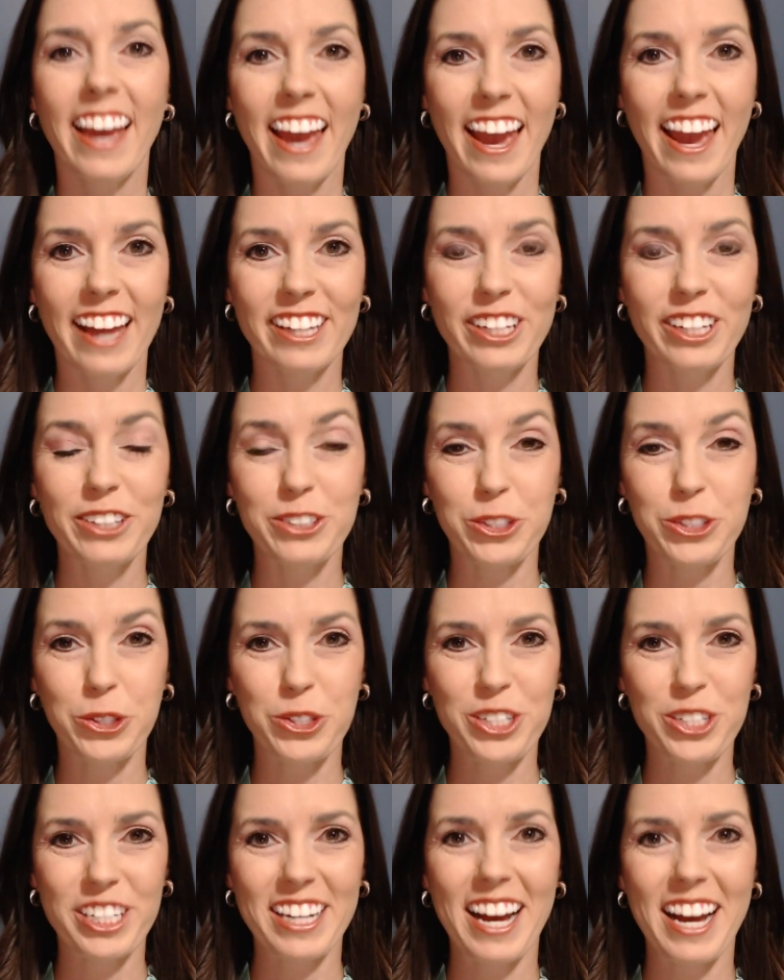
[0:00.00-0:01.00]
Hello,
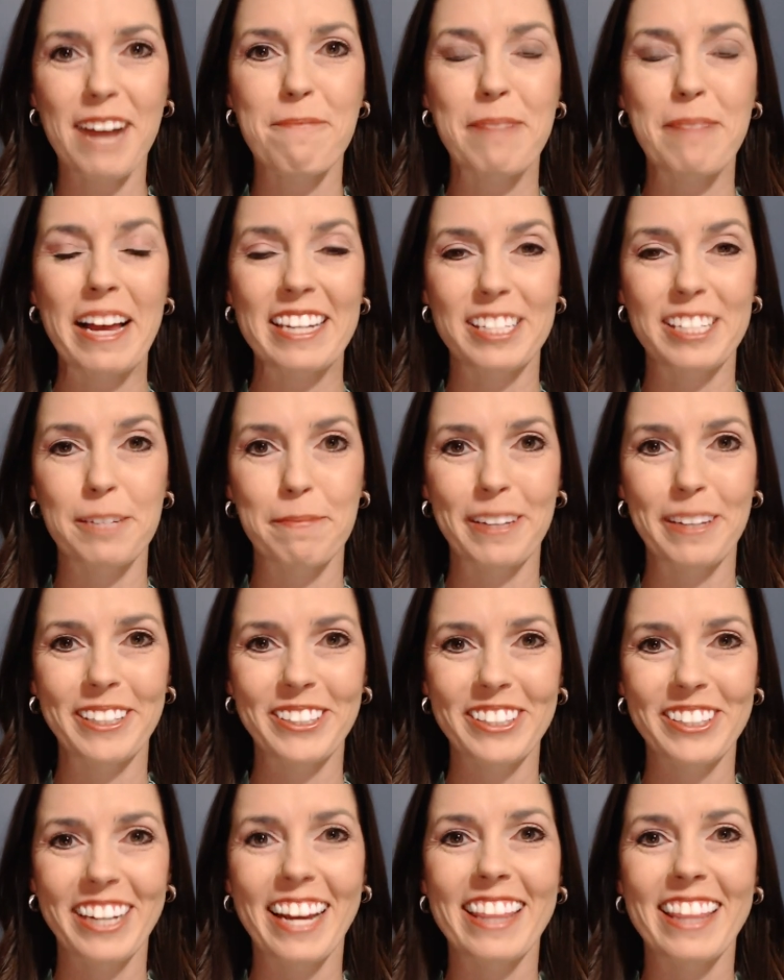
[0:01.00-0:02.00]
Georgia. I'm Liza
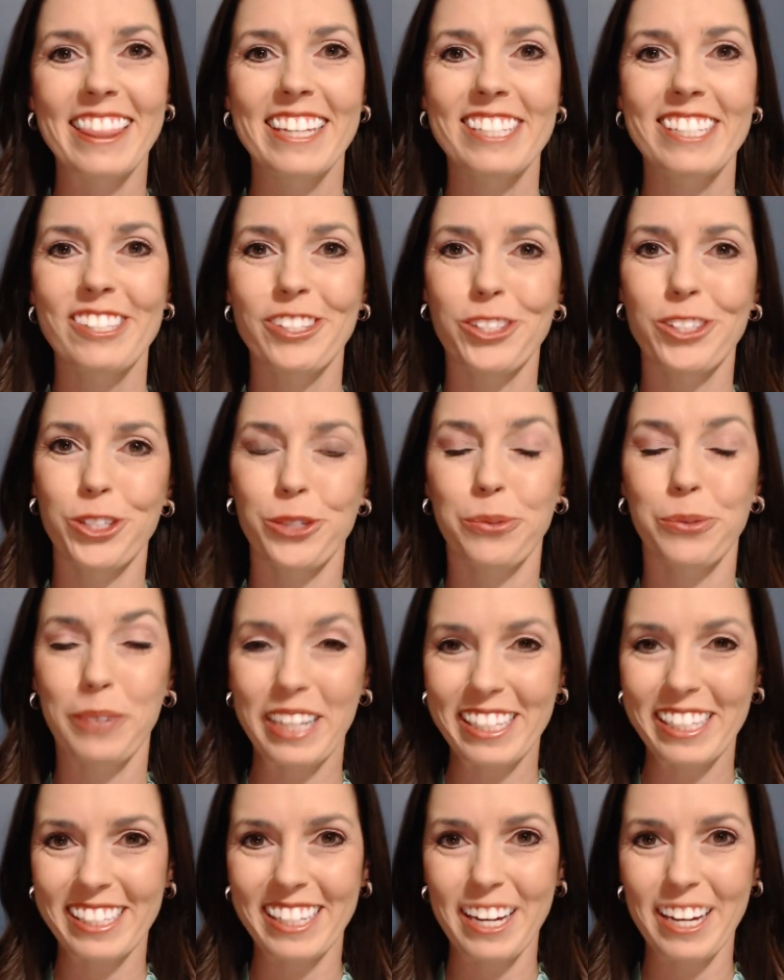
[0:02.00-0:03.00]
Miller, and this is your
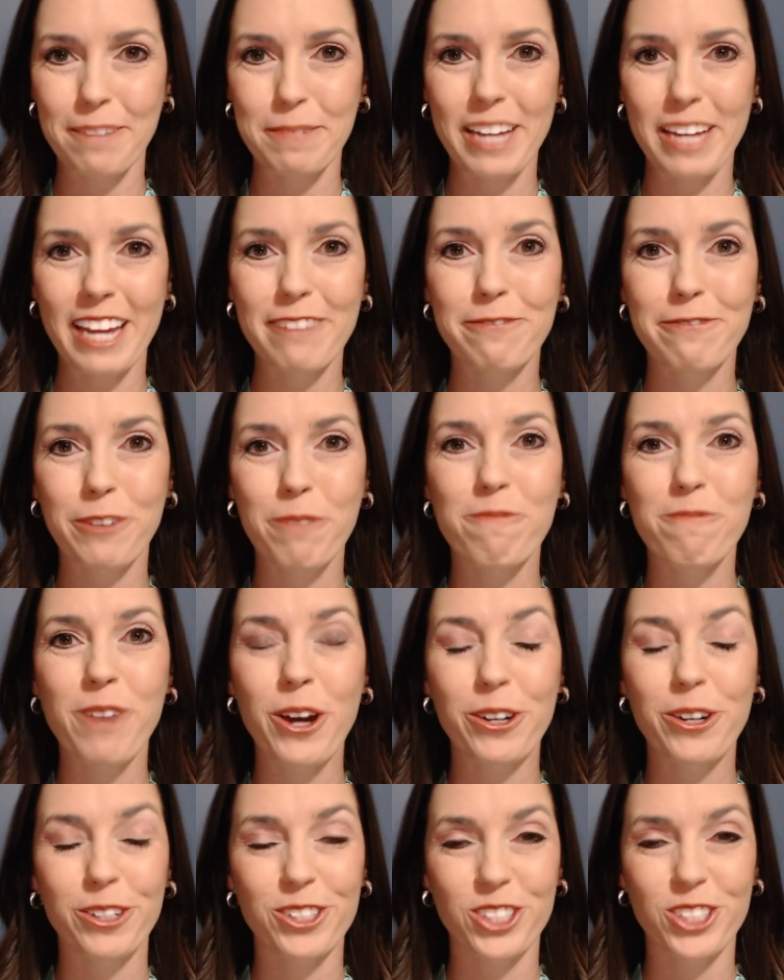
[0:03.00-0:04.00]
weekly update from
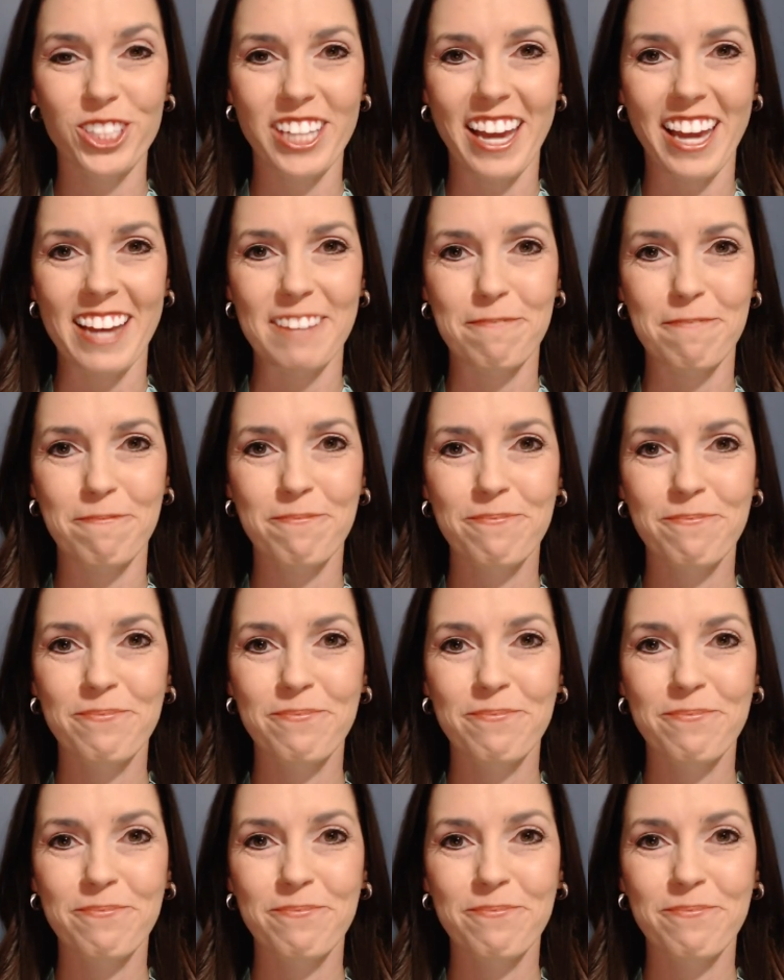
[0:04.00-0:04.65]
Voter G A.